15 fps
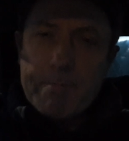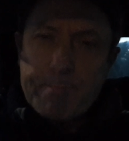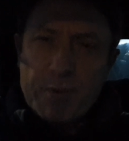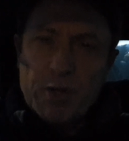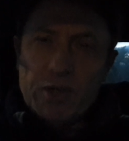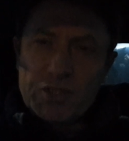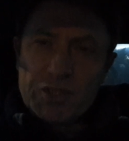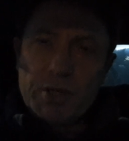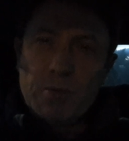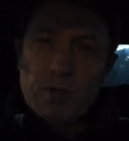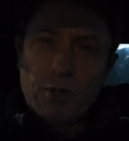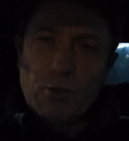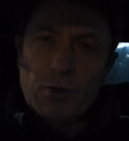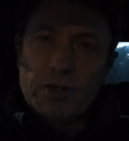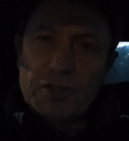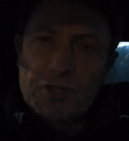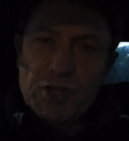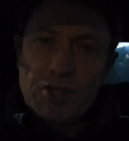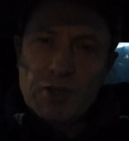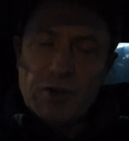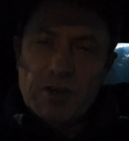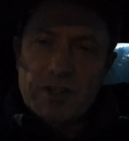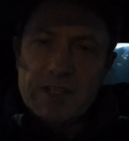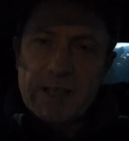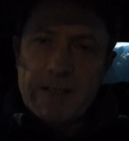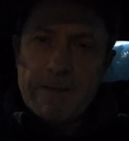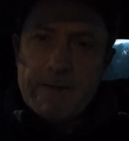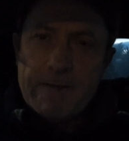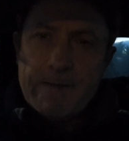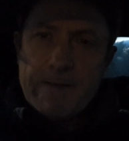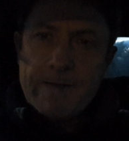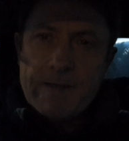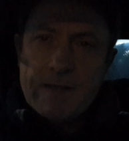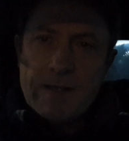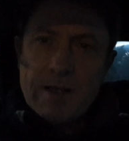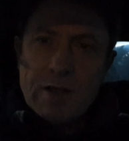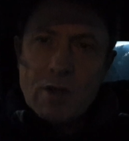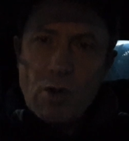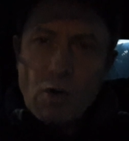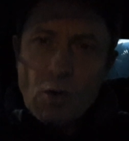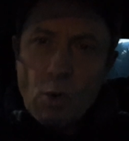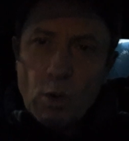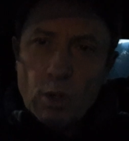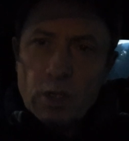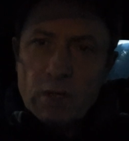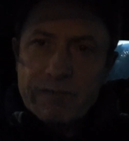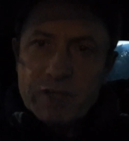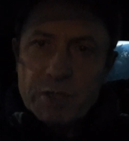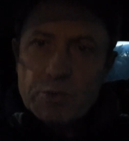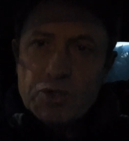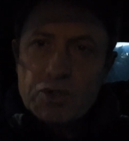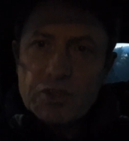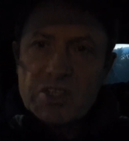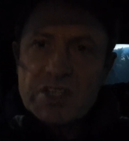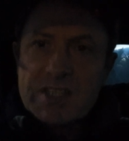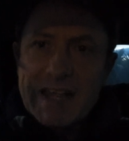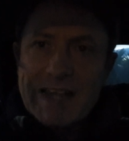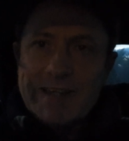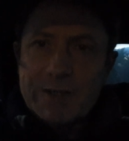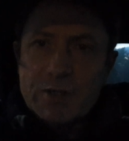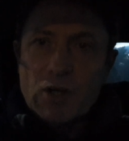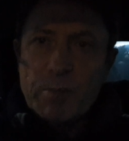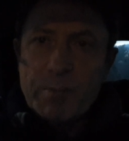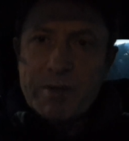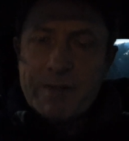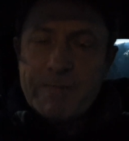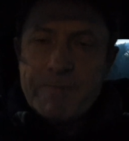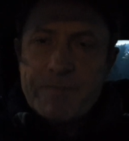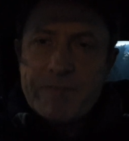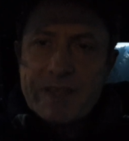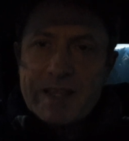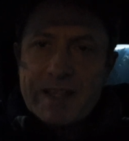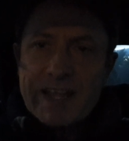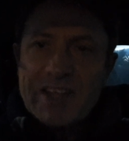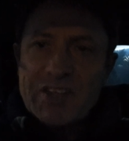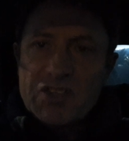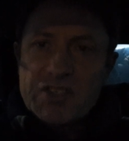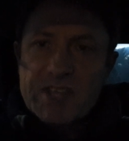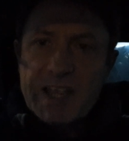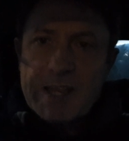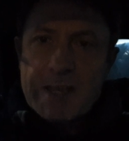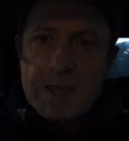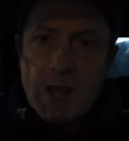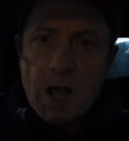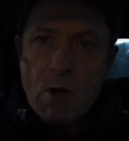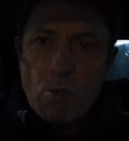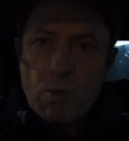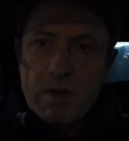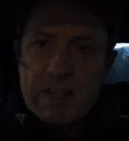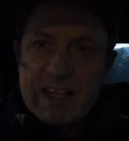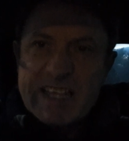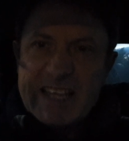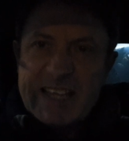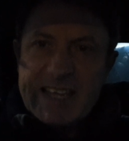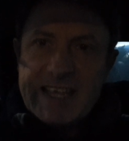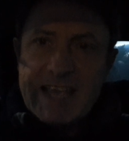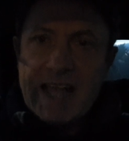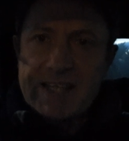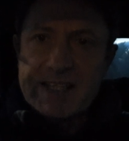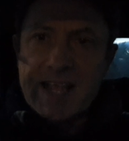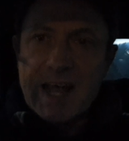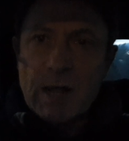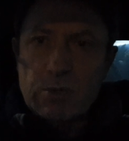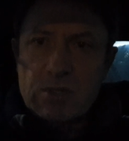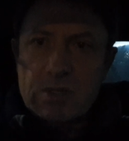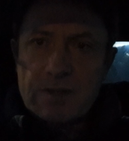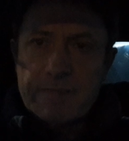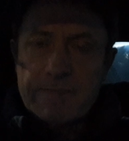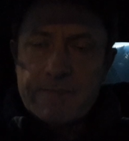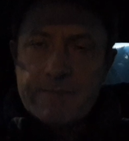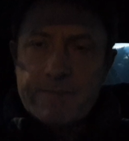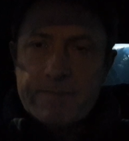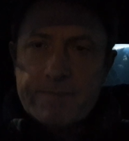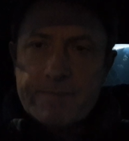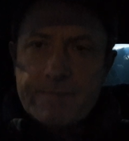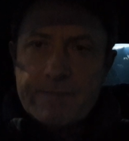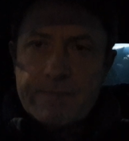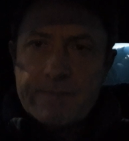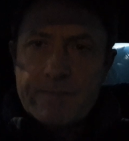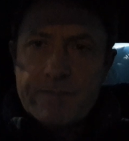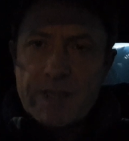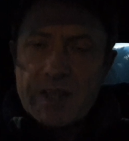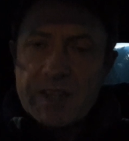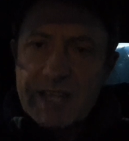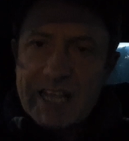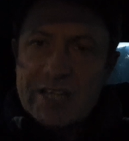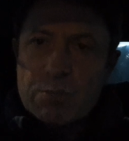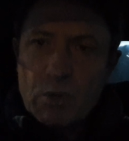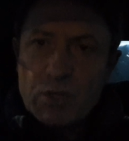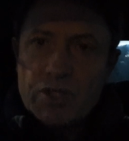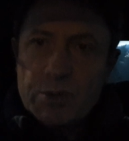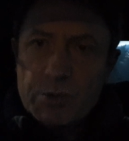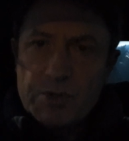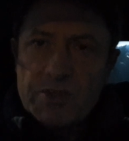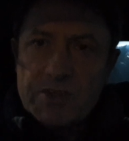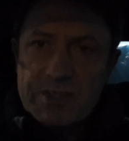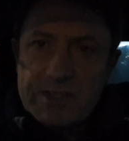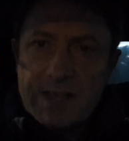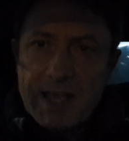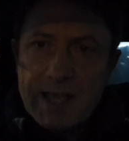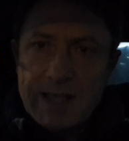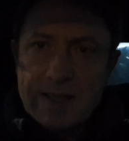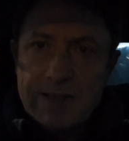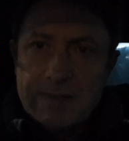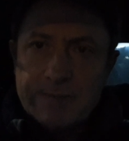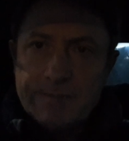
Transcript: burst through the door in security, all of you should stand up and say, no, get out. That's what you should say.